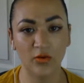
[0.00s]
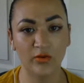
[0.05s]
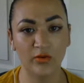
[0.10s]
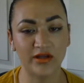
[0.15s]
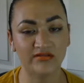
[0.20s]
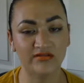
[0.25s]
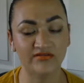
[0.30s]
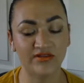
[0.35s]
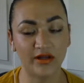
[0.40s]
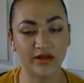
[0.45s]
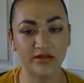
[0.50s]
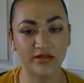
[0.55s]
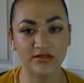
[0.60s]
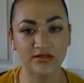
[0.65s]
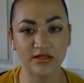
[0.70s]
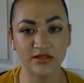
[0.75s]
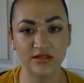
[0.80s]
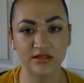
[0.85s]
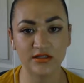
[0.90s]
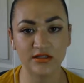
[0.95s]
We can find
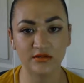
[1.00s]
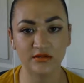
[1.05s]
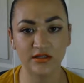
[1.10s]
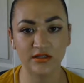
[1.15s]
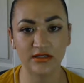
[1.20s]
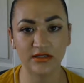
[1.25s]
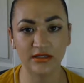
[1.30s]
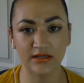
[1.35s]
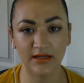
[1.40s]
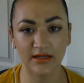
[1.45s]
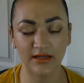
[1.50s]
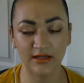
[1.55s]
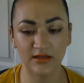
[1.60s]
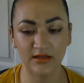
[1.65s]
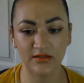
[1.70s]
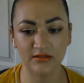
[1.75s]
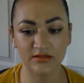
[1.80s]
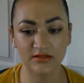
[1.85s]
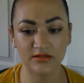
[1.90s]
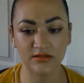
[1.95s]
sensory
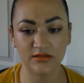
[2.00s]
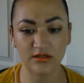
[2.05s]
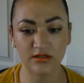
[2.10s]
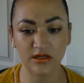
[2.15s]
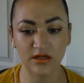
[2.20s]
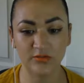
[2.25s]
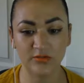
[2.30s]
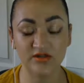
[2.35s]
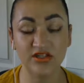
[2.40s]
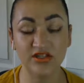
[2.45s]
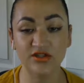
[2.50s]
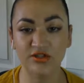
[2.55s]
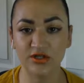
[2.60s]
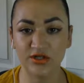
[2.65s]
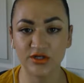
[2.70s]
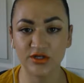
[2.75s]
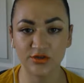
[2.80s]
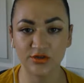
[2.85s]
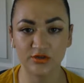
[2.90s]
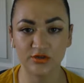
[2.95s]
glands,
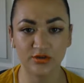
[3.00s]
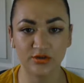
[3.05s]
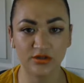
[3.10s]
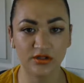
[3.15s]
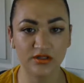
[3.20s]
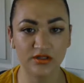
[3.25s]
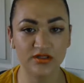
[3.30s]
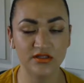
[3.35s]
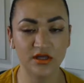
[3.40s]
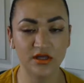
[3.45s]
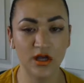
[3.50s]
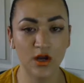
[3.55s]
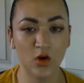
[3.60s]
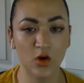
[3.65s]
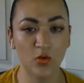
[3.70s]
sensory neurons.